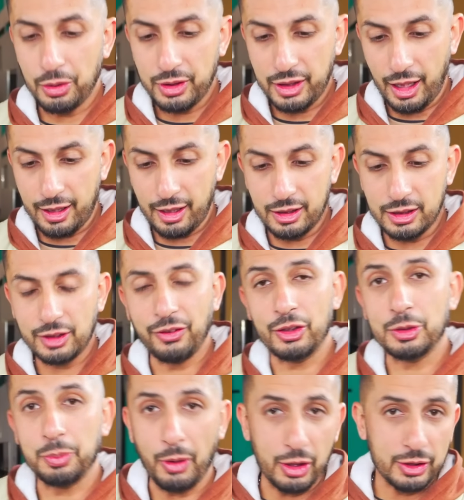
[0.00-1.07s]
Terence, for
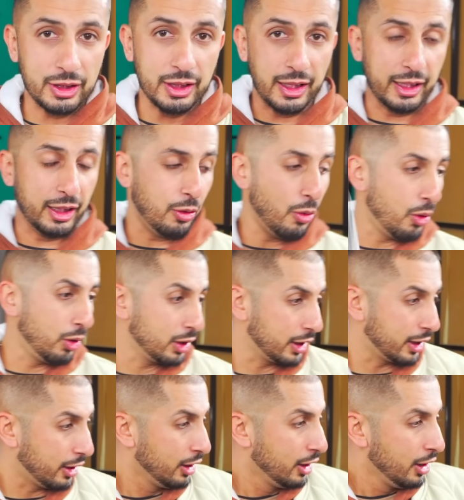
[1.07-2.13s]
sponsoring all
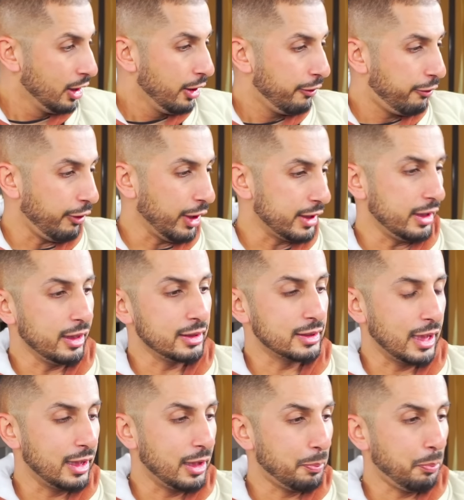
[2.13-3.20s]
the fittings
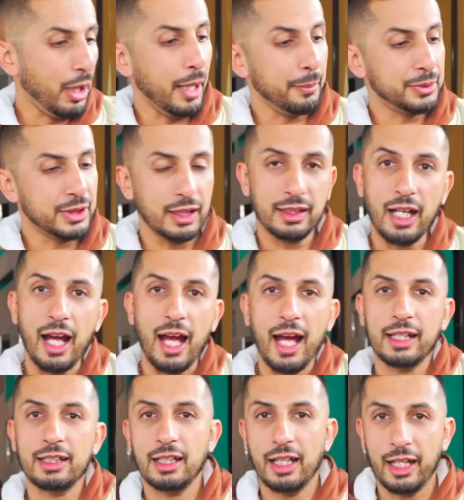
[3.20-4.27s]
and the pipes and the
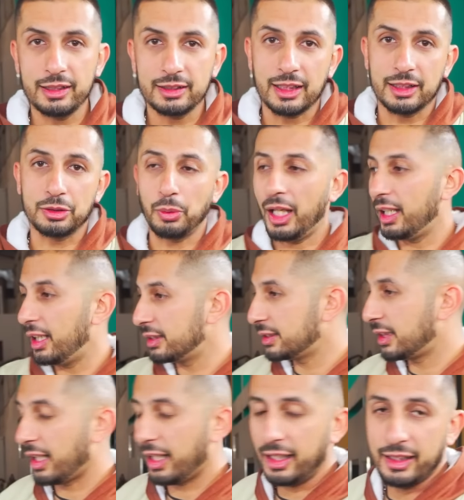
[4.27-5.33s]
hard lines, as well as
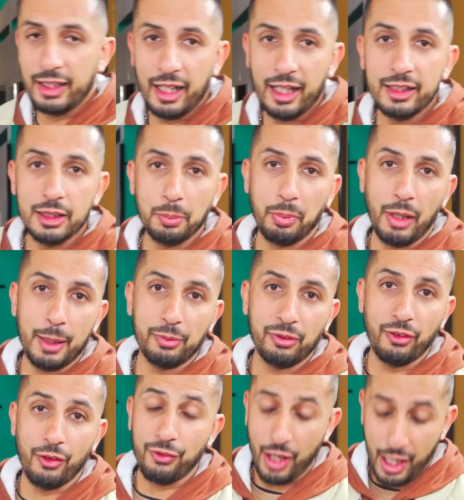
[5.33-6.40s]
the radiator pipes
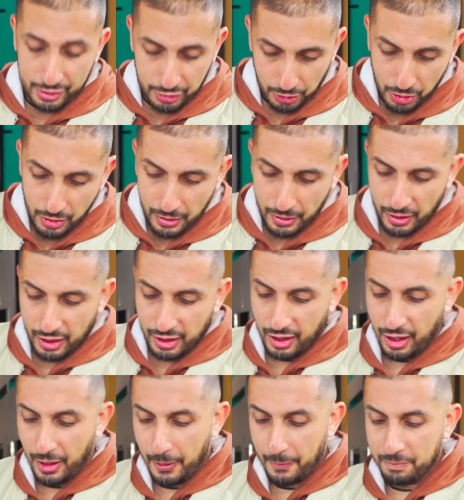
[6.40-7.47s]
for Vato.
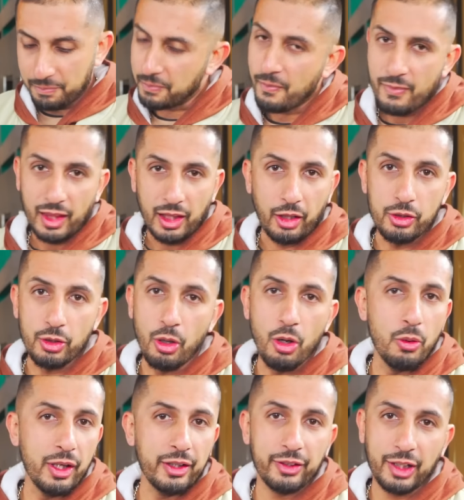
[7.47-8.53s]
You
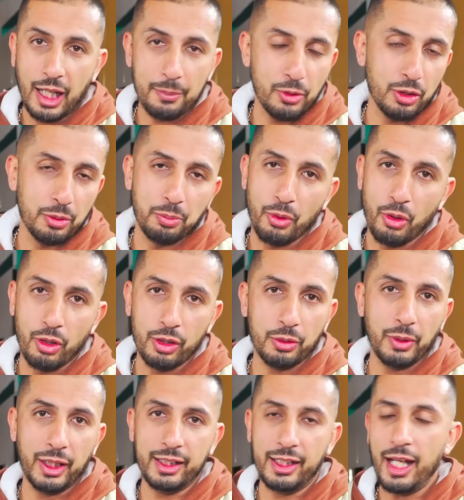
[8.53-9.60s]
always come on board
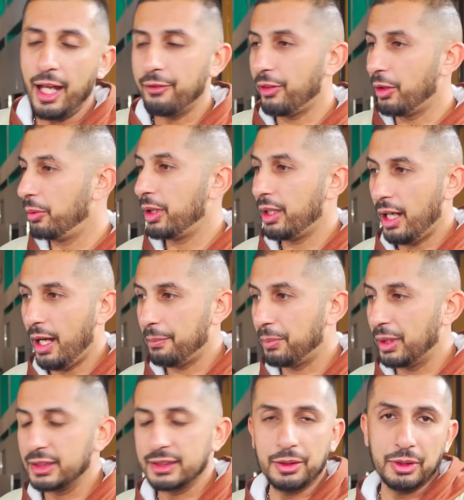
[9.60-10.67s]
whenever I'm
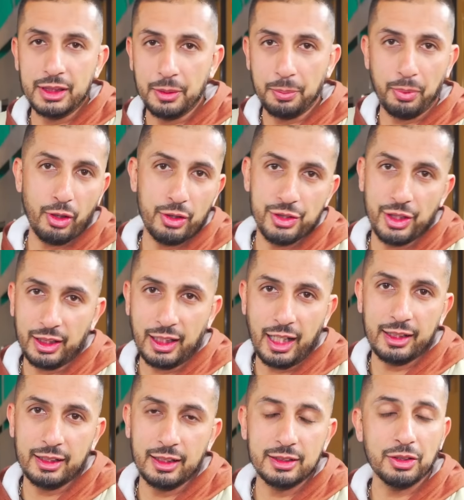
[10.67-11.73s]
busy with a project
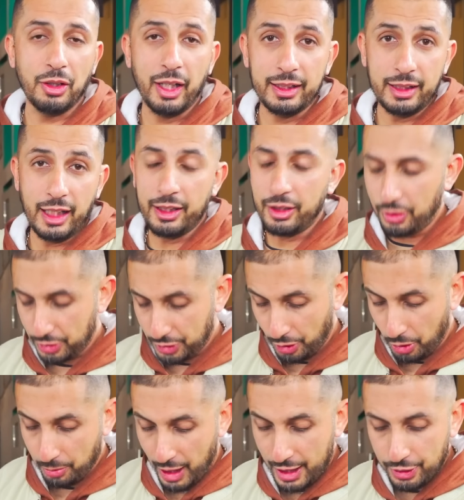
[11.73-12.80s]
like this, so I thank you
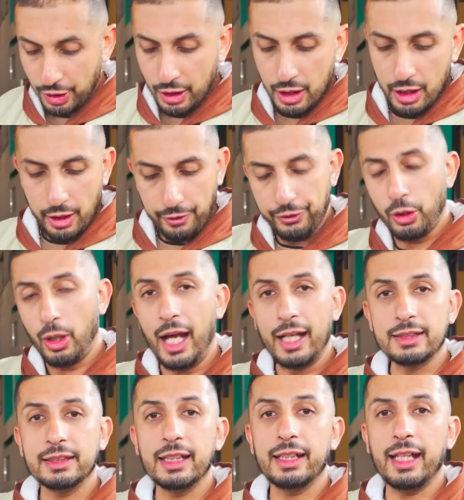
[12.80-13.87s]
so much. If you
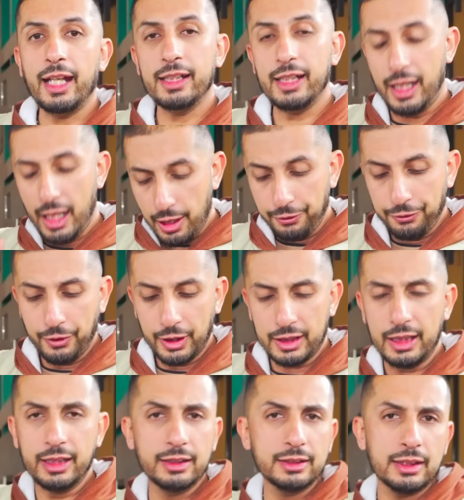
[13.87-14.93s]
guys need any air
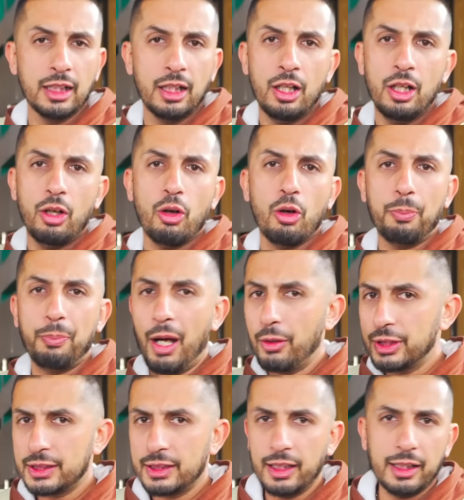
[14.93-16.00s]
fittings or
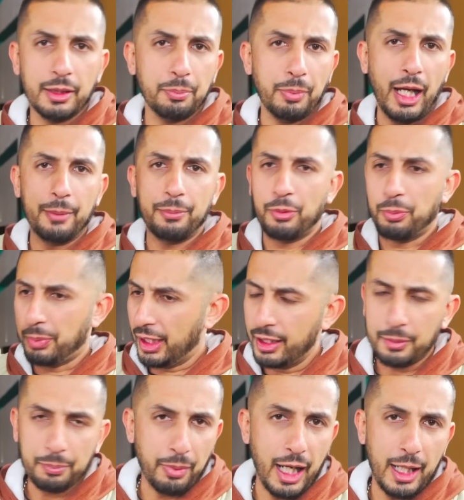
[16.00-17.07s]
power steering pipes,
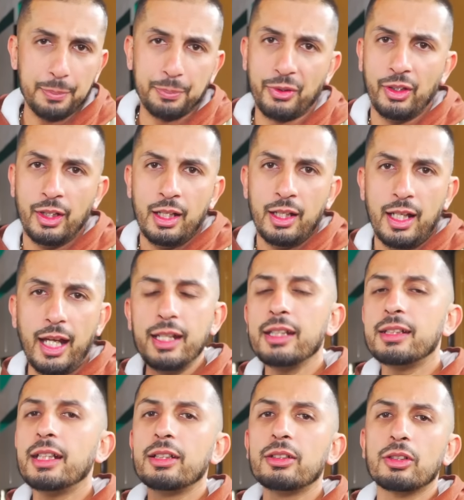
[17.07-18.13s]
brake pipes,
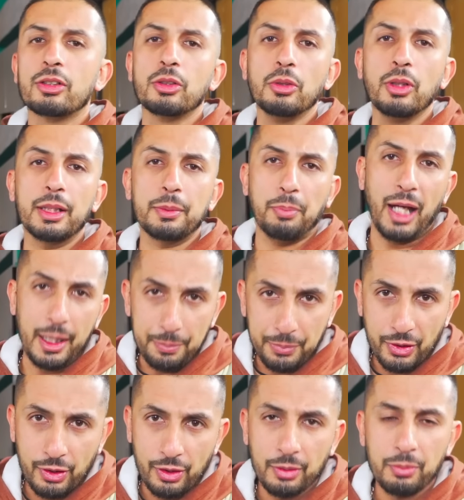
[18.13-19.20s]
anything to do with
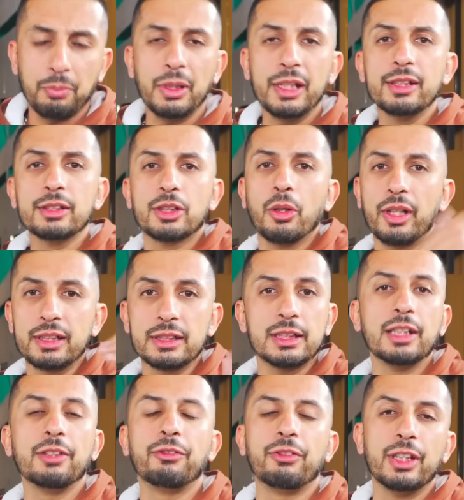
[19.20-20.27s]
pipes, please go and
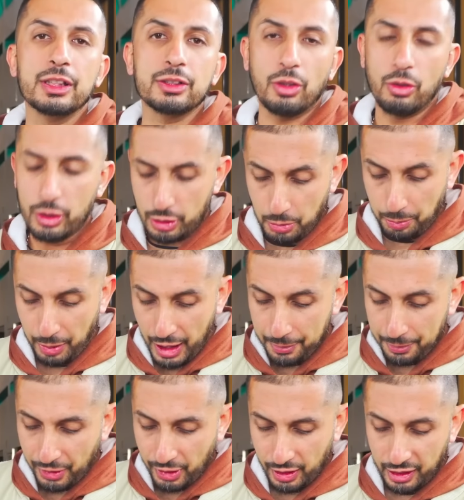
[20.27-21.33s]
see Vees Auto
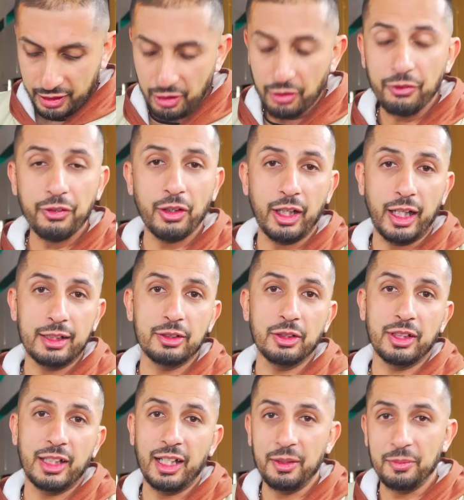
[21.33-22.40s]
Pipes, and don't forget to
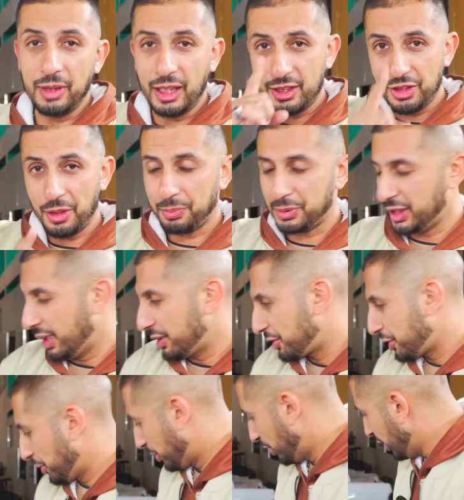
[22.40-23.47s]
tell him that Chip
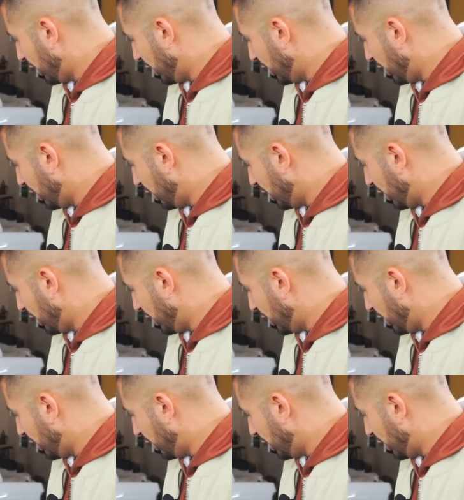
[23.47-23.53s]
sent you.